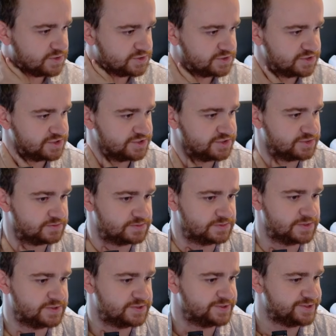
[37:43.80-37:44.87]
Is
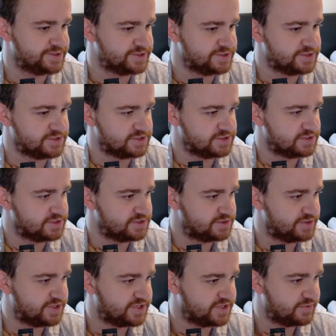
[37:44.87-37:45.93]

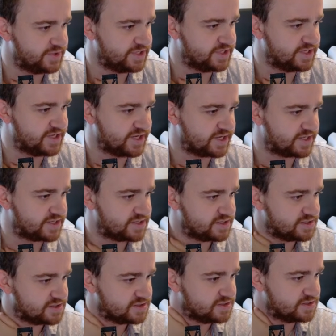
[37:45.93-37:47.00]
there anything we can get
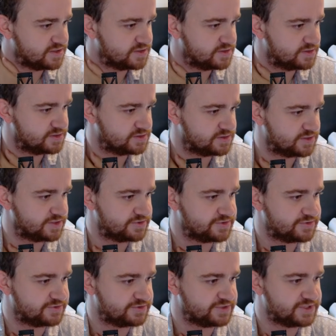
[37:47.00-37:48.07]
here? No,
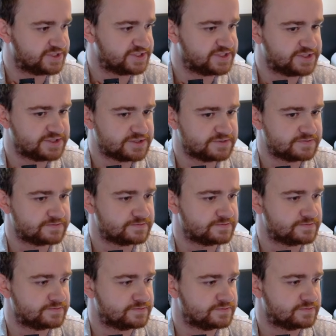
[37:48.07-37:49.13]
not really.
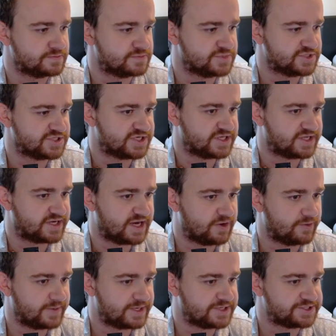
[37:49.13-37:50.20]
We can take the
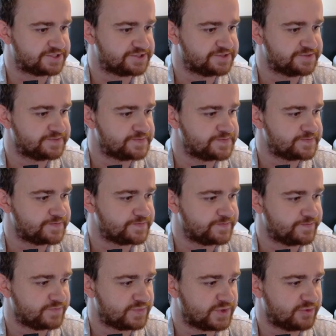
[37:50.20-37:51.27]
Kawamatsu.
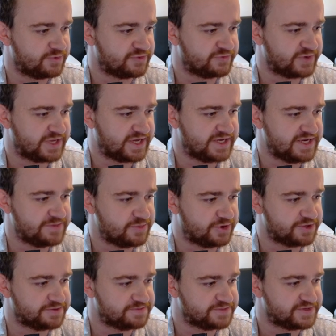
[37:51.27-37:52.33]
What if we
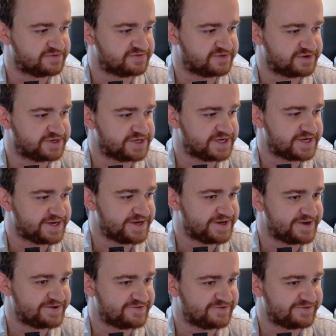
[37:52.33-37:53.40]
Kinemon and find
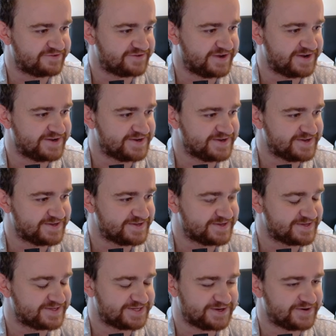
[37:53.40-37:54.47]
a, for fun?
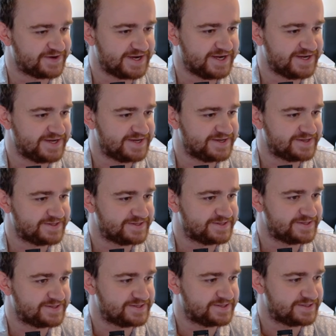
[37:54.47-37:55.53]
Sorry,
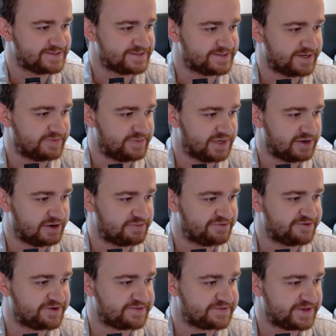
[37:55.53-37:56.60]
a blow-up
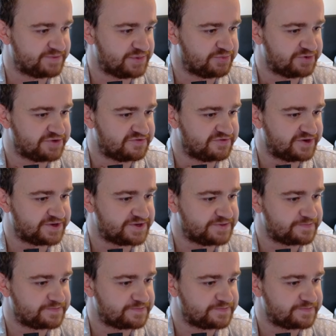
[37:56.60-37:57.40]
event. That'd be pretty funny.